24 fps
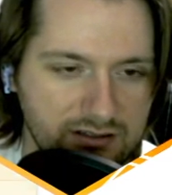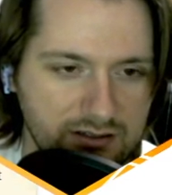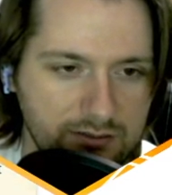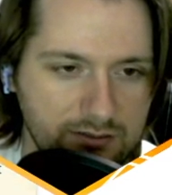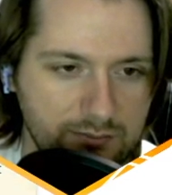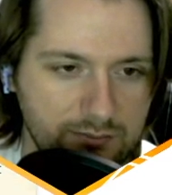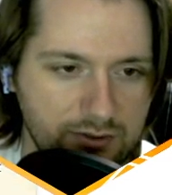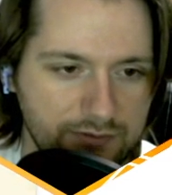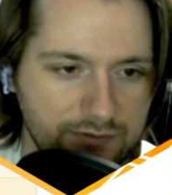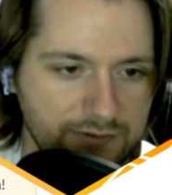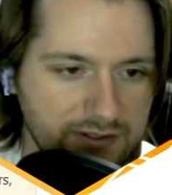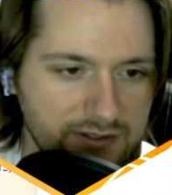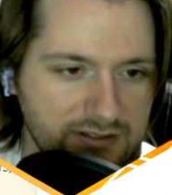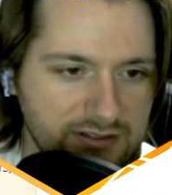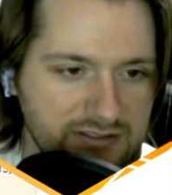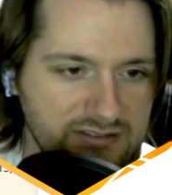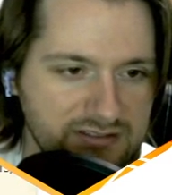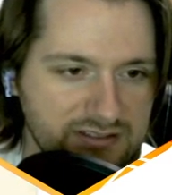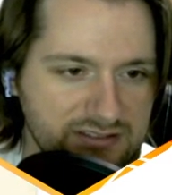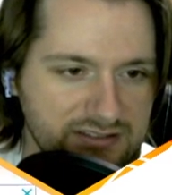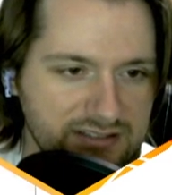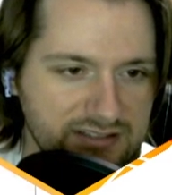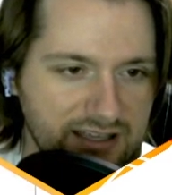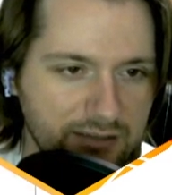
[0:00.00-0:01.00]
Perfect. This is
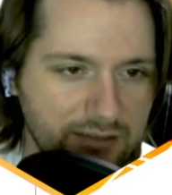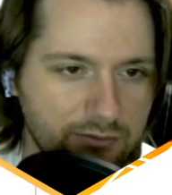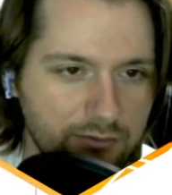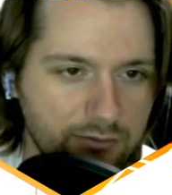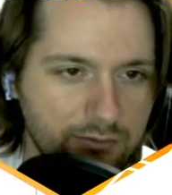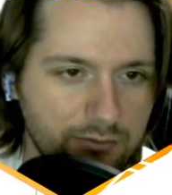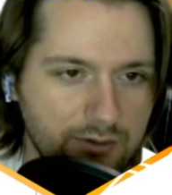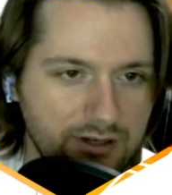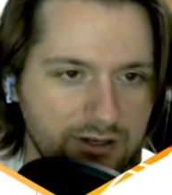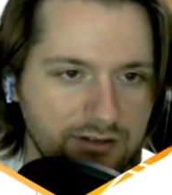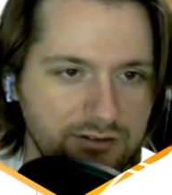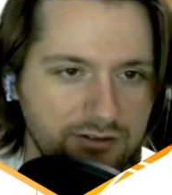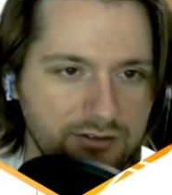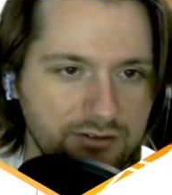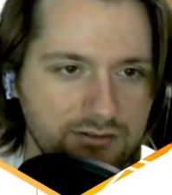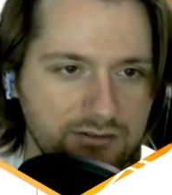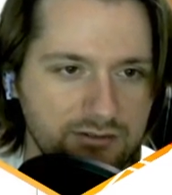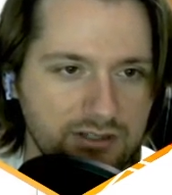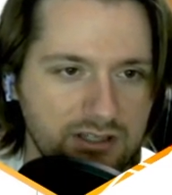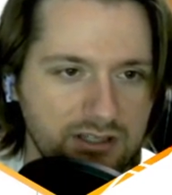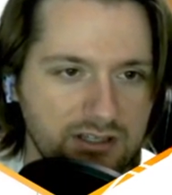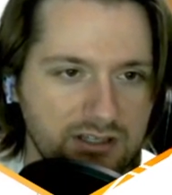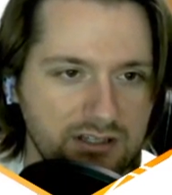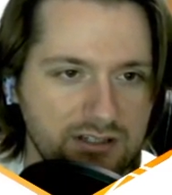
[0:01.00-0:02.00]
exactly what we want to do.
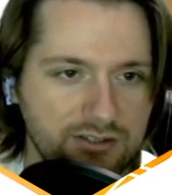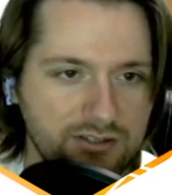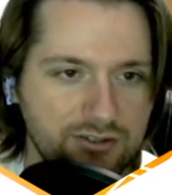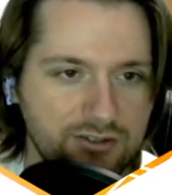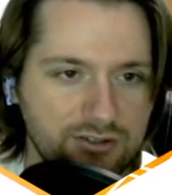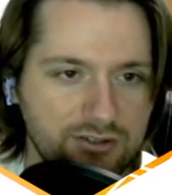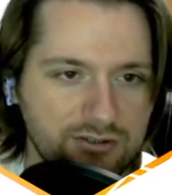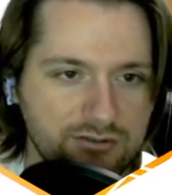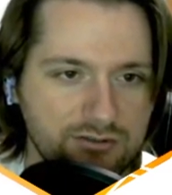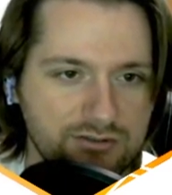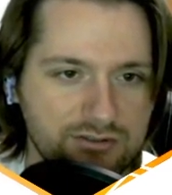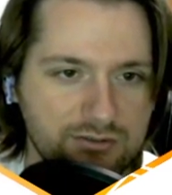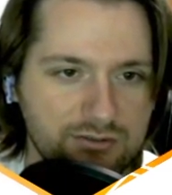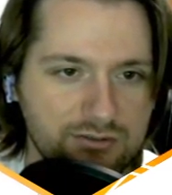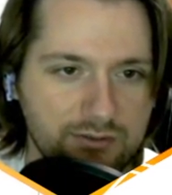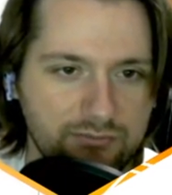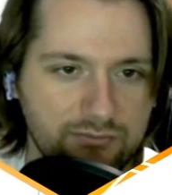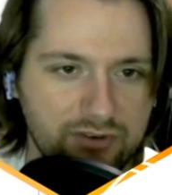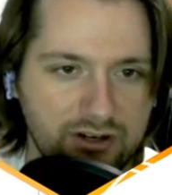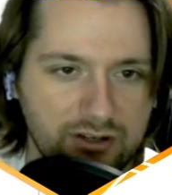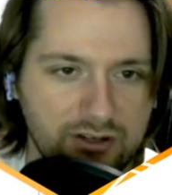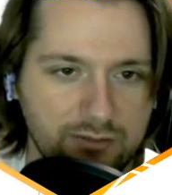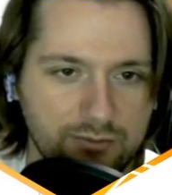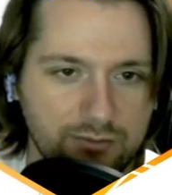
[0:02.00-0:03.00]
You can use script
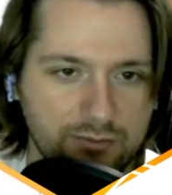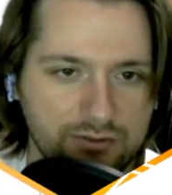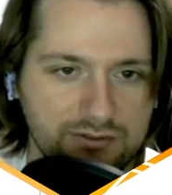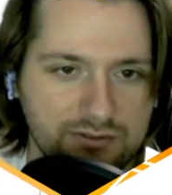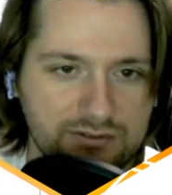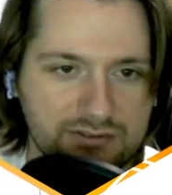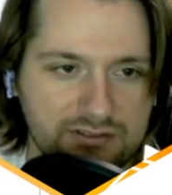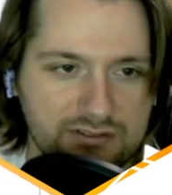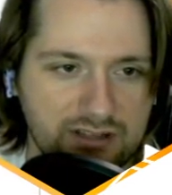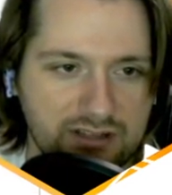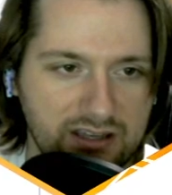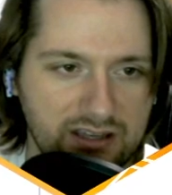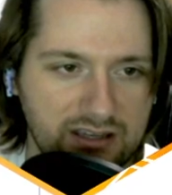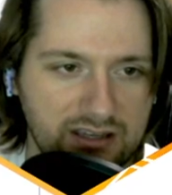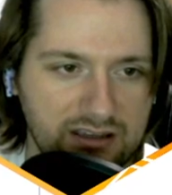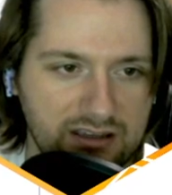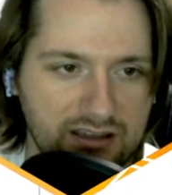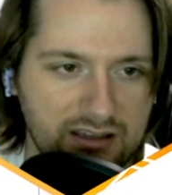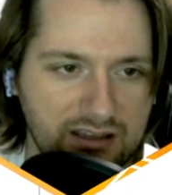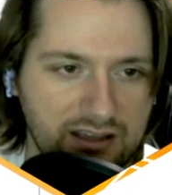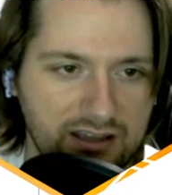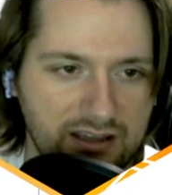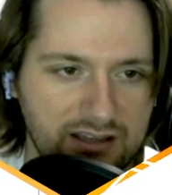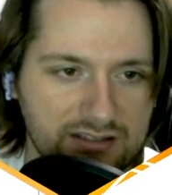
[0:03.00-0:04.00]
variables like
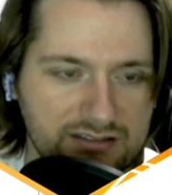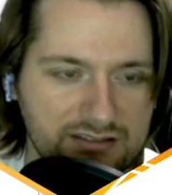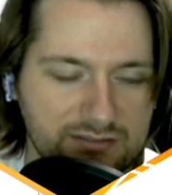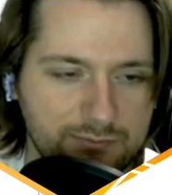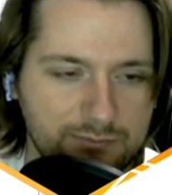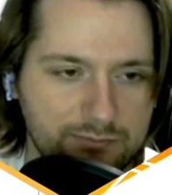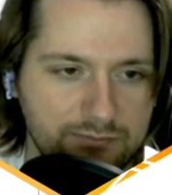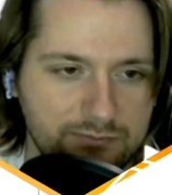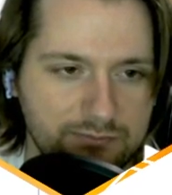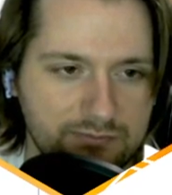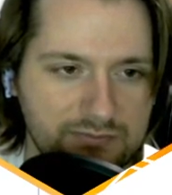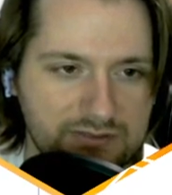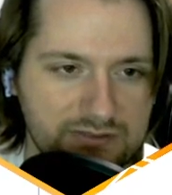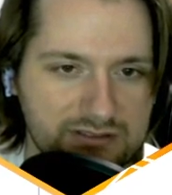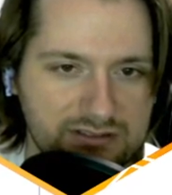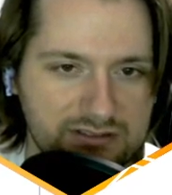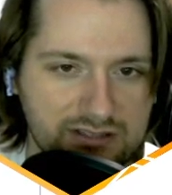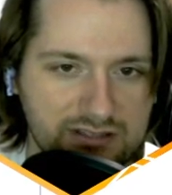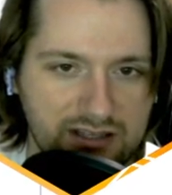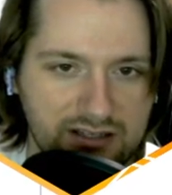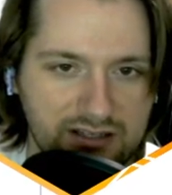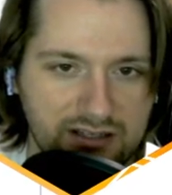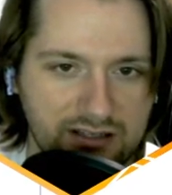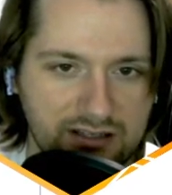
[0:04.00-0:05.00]
as
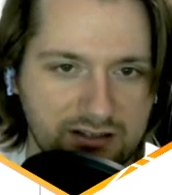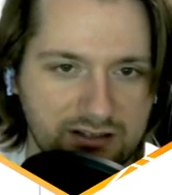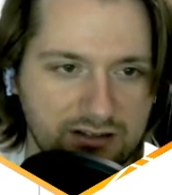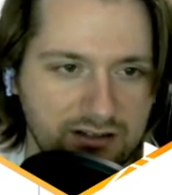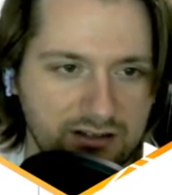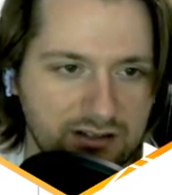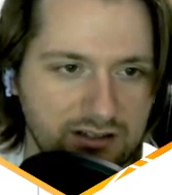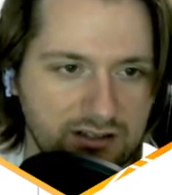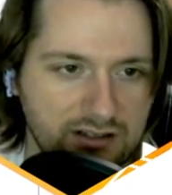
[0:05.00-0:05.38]
said here.